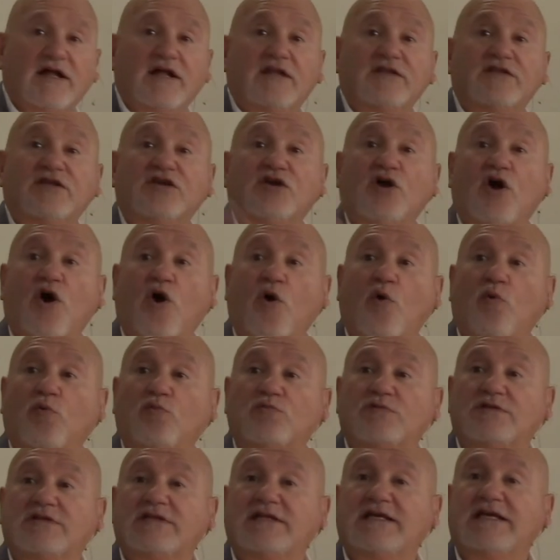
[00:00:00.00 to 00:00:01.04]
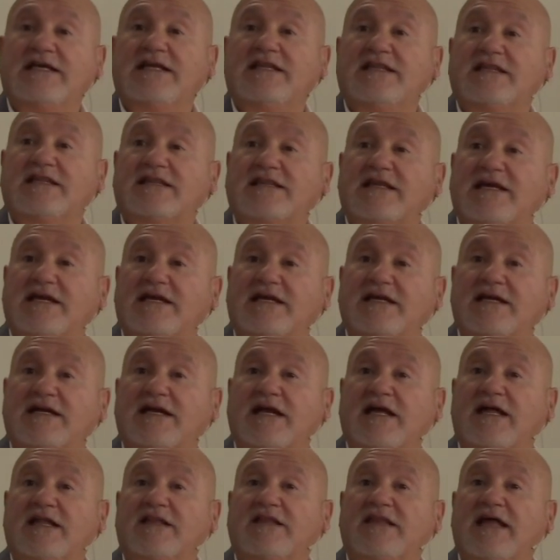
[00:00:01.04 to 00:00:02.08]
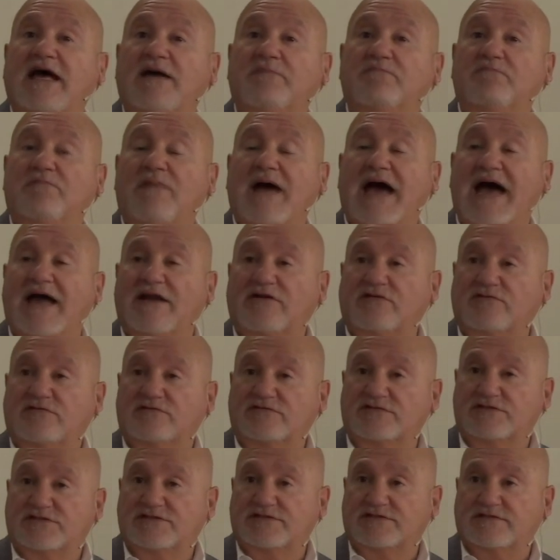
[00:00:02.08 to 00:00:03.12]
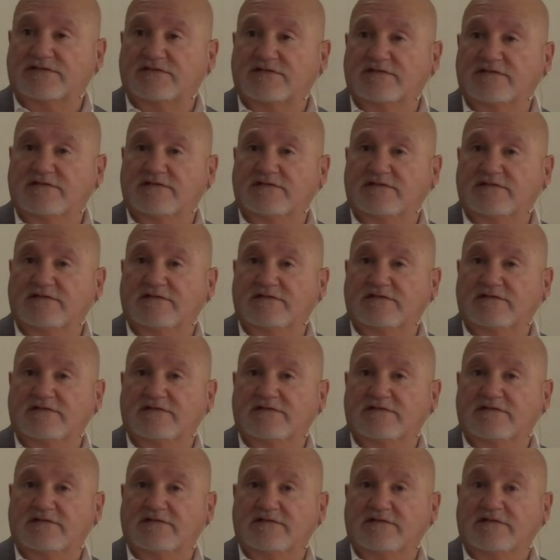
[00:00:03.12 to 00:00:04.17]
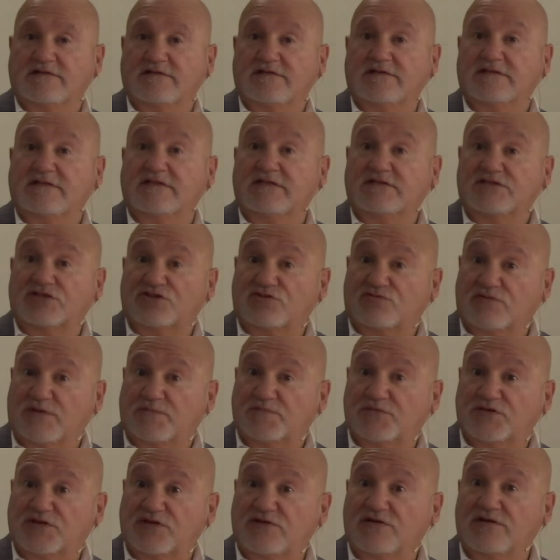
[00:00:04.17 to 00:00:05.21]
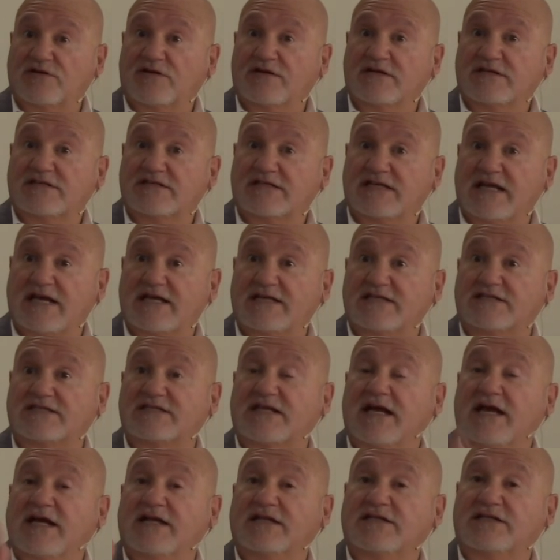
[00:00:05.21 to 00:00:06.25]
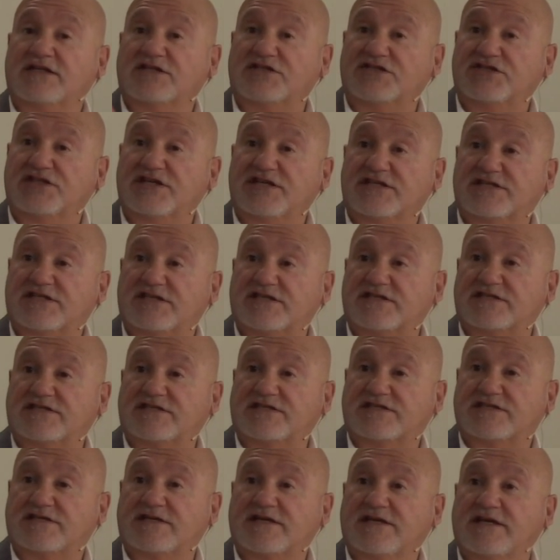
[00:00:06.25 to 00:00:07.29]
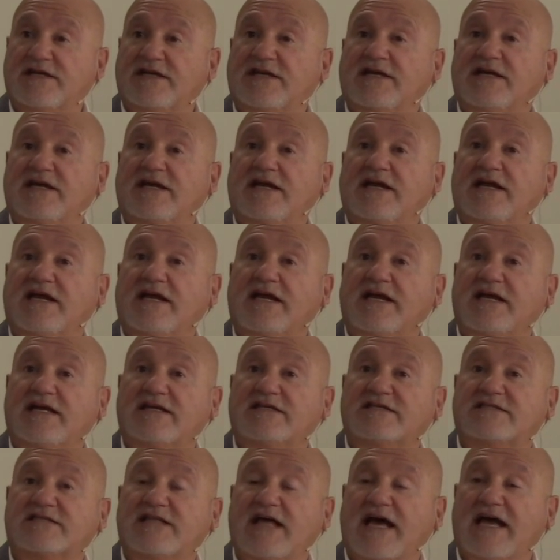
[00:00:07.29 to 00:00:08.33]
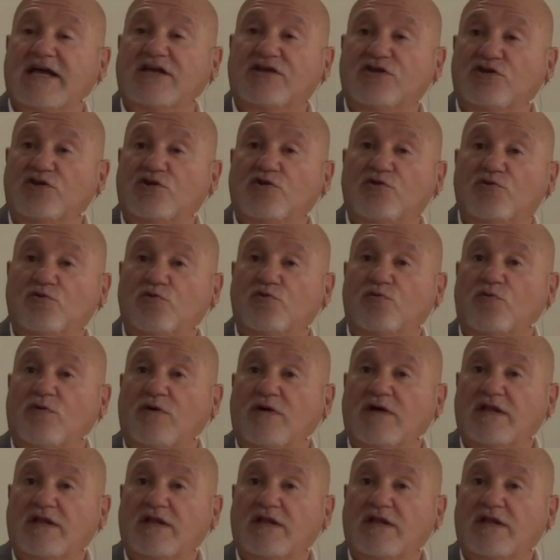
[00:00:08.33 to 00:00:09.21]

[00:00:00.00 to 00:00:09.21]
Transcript: The only thing that matters, Scripture says to Jesus, is that you